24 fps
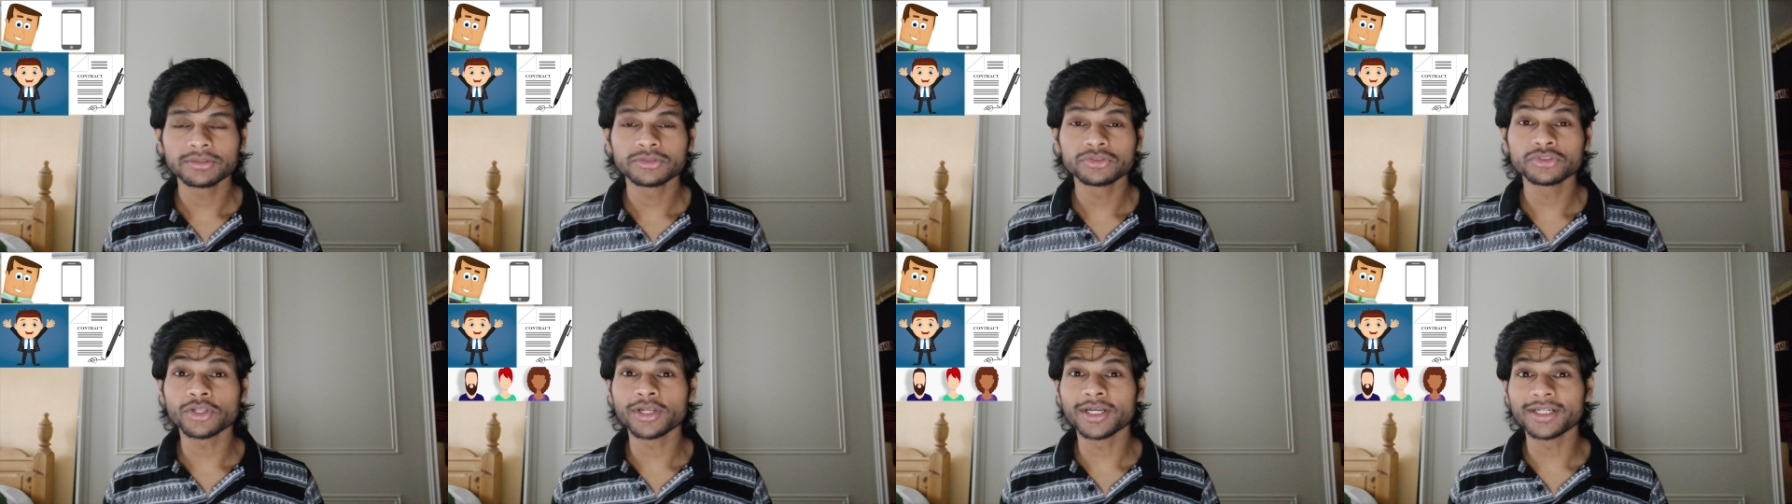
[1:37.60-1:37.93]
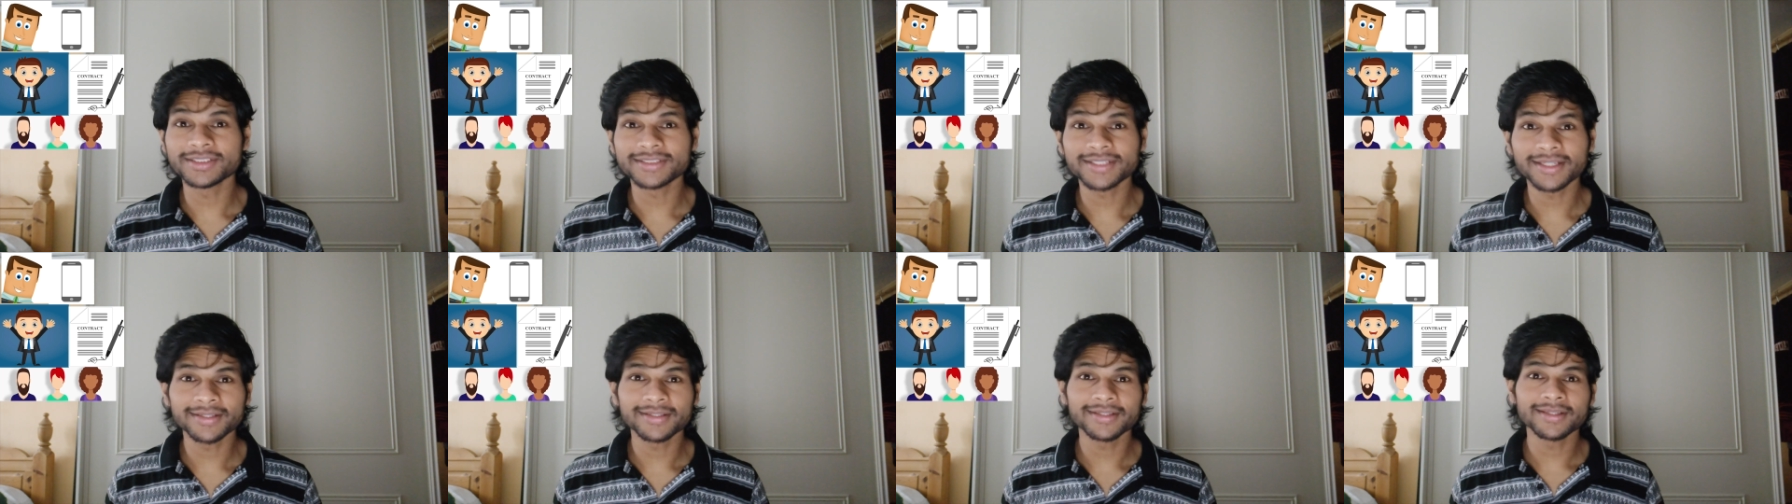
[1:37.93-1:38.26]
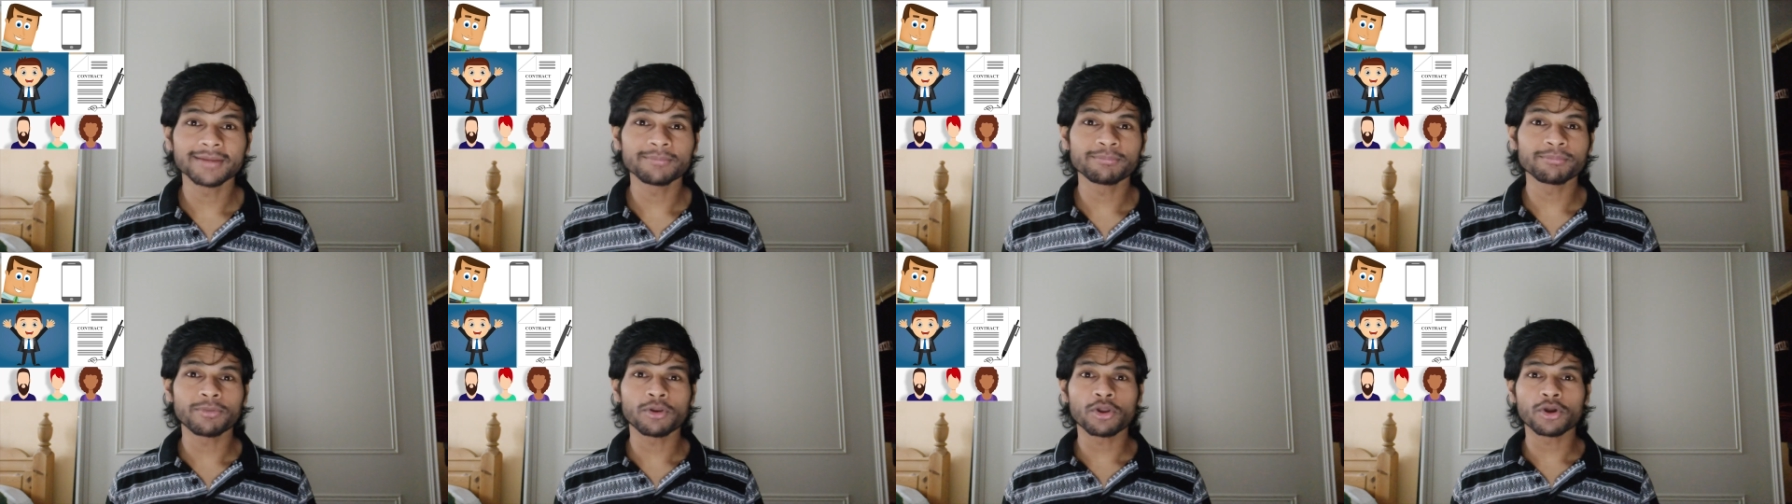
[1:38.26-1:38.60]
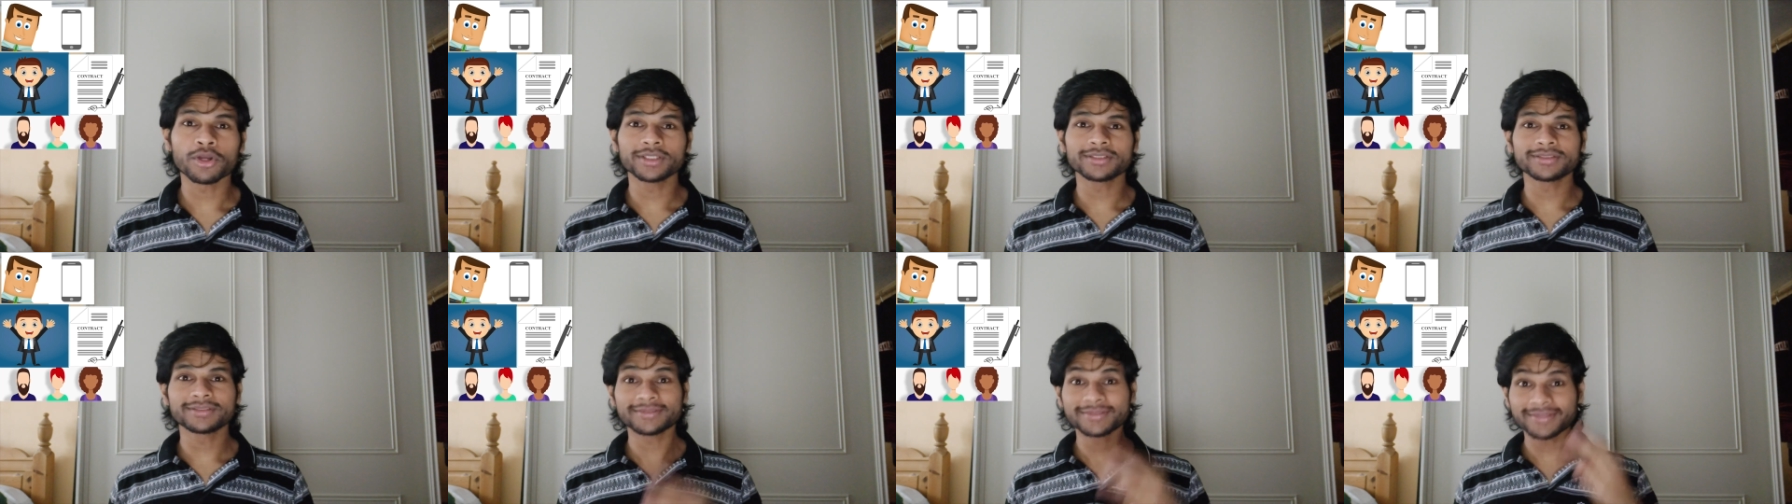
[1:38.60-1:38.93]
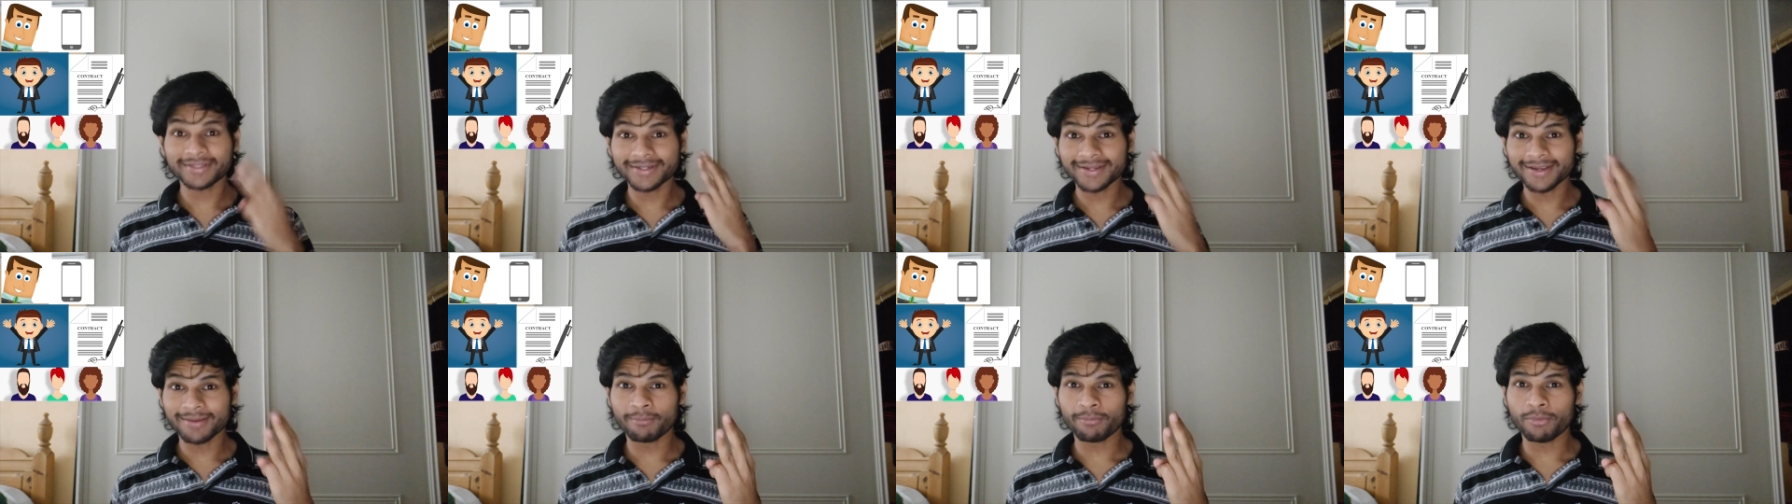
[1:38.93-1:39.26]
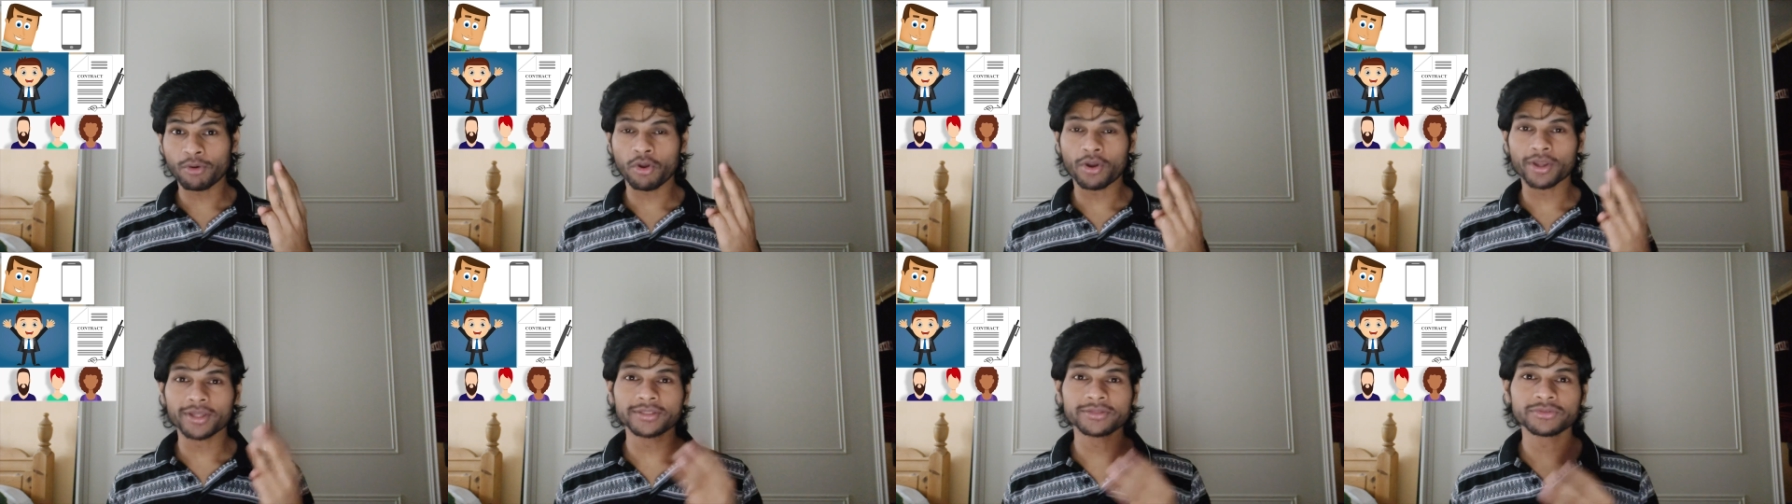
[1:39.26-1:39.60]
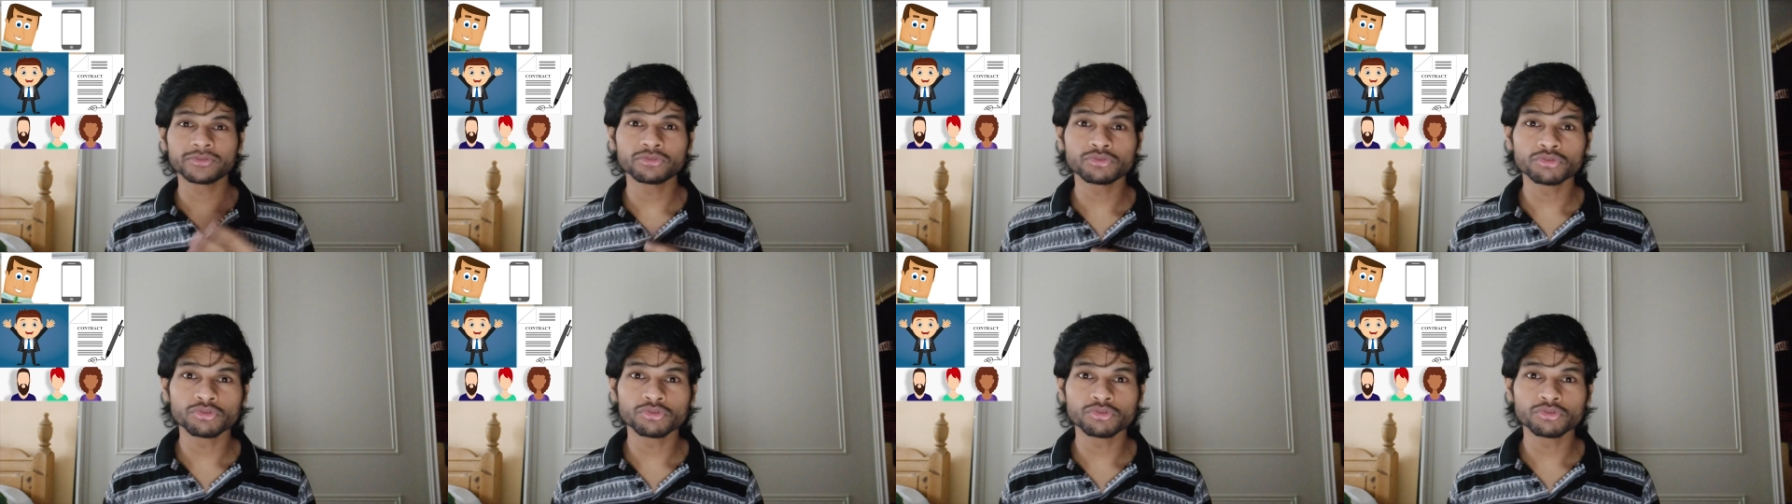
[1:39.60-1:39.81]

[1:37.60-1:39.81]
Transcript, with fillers: so let's say he employs three employees